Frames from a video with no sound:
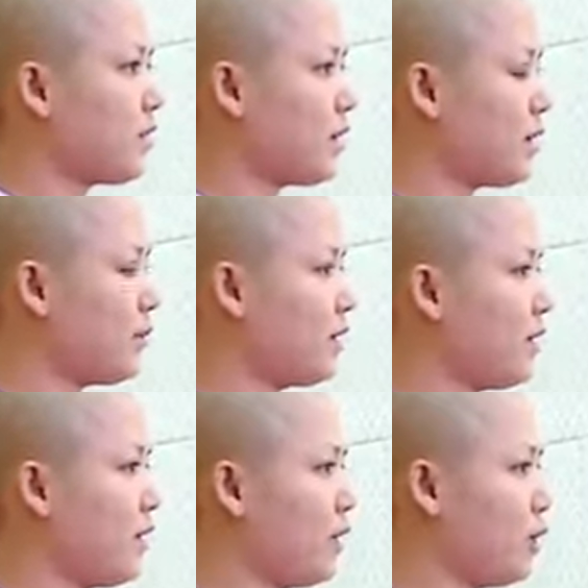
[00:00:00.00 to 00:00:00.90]
giving
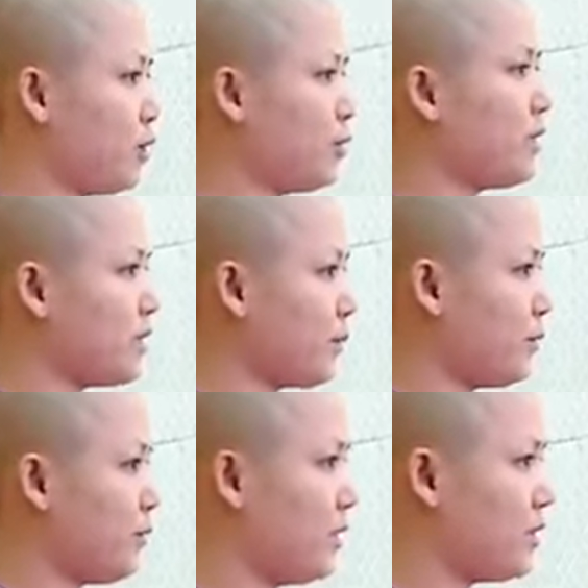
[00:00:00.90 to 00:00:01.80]
a new
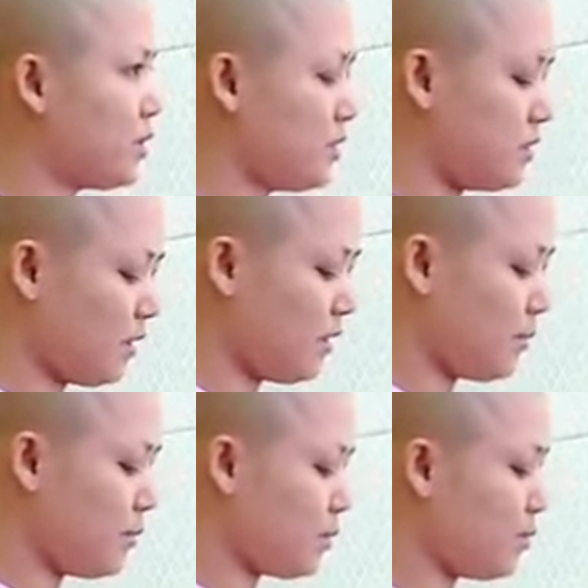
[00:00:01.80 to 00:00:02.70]
interpretation
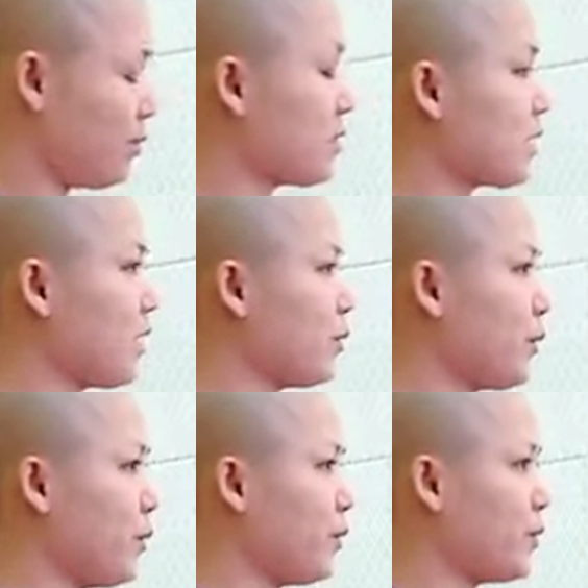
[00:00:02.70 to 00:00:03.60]
and to some
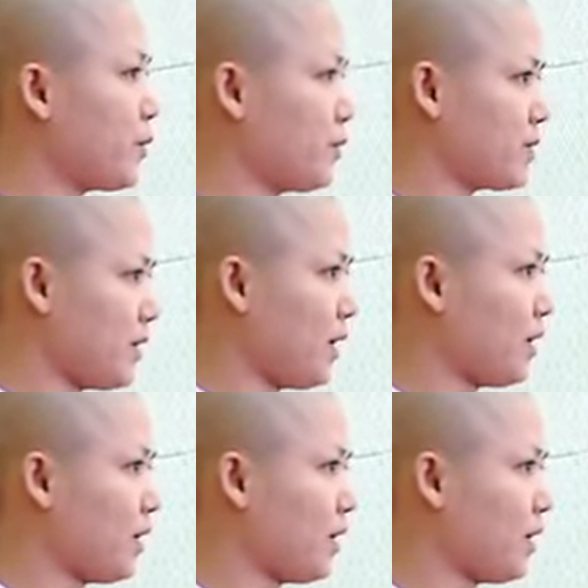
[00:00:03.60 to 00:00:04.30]
old concept.